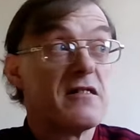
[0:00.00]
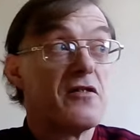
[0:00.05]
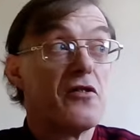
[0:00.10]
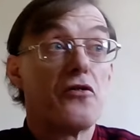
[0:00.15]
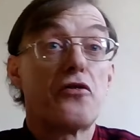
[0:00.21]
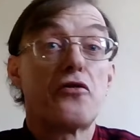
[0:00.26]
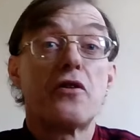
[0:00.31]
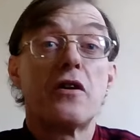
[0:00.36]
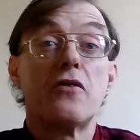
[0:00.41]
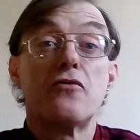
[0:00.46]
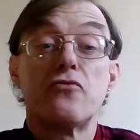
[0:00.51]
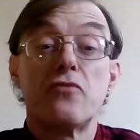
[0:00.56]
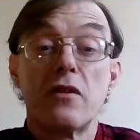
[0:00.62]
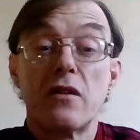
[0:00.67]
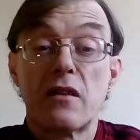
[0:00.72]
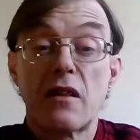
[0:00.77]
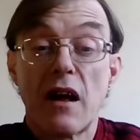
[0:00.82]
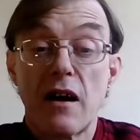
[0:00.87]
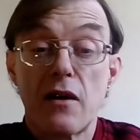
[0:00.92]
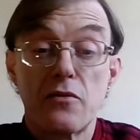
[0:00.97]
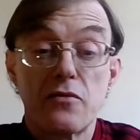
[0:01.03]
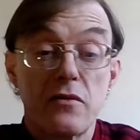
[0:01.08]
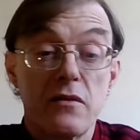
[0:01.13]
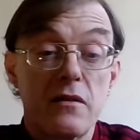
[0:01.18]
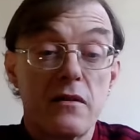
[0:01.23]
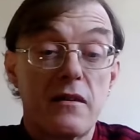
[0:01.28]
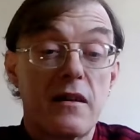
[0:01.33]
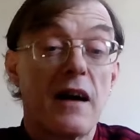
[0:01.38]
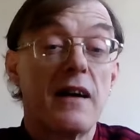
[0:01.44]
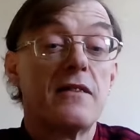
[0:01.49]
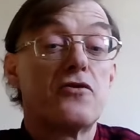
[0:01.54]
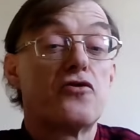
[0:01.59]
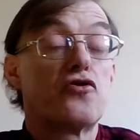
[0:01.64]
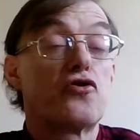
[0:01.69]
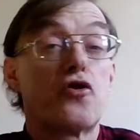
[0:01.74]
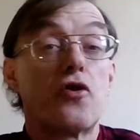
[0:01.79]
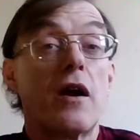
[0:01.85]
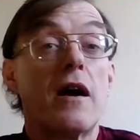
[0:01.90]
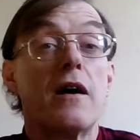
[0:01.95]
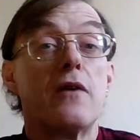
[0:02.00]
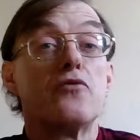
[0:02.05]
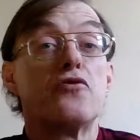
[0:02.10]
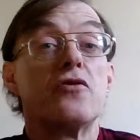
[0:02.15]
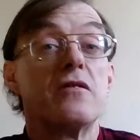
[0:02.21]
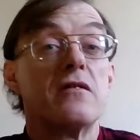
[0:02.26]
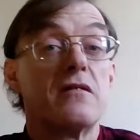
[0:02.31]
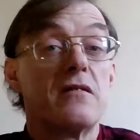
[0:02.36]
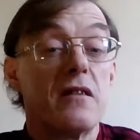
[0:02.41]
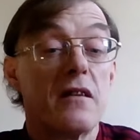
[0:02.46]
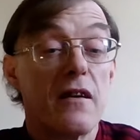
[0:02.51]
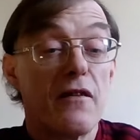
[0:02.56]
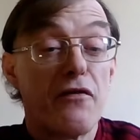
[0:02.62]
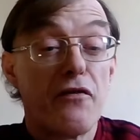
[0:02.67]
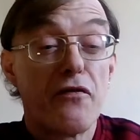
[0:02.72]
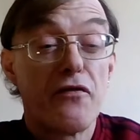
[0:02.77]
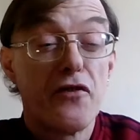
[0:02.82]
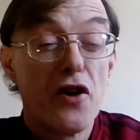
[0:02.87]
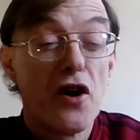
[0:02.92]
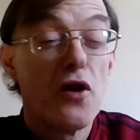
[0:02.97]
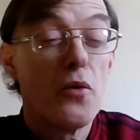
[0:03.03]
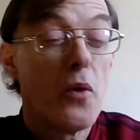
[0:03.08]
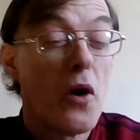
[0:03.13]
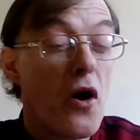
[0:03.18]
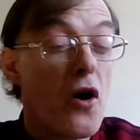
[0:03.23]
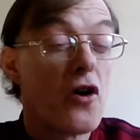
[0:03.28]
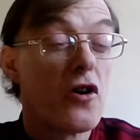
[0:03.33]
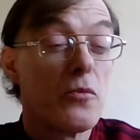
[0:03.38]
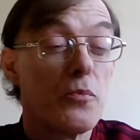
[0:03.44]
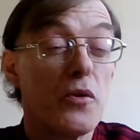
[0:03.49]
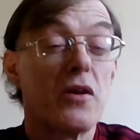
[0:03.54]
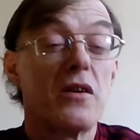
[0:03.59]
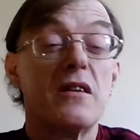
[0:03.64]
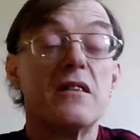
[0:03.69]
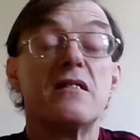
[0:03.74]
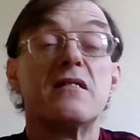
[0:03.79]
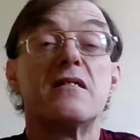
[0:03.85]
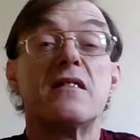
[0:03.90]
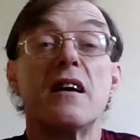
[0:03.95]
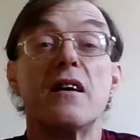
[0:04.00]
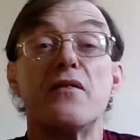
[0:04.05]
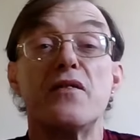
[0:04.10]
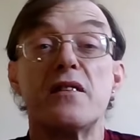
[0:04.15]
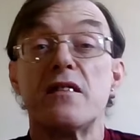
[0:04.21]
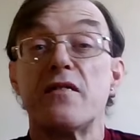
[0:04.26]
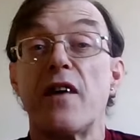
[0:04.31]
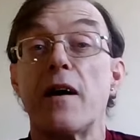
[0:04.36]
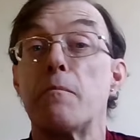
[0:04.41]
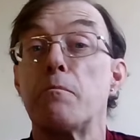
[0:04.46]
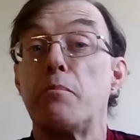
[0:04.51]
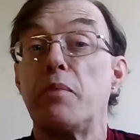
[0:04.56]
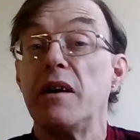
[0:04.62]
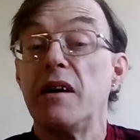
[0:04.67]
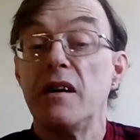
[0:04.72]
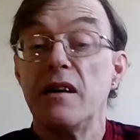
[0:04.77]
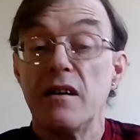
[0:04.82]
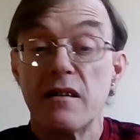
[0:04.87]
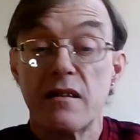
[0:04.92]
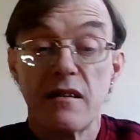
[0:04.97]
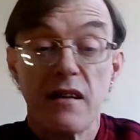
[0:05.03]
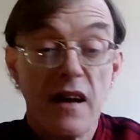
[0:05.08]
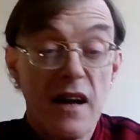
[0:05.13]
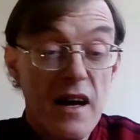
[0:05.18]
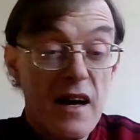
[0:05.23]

to 300,000 dead scroungers to the few horrible Conservative MPs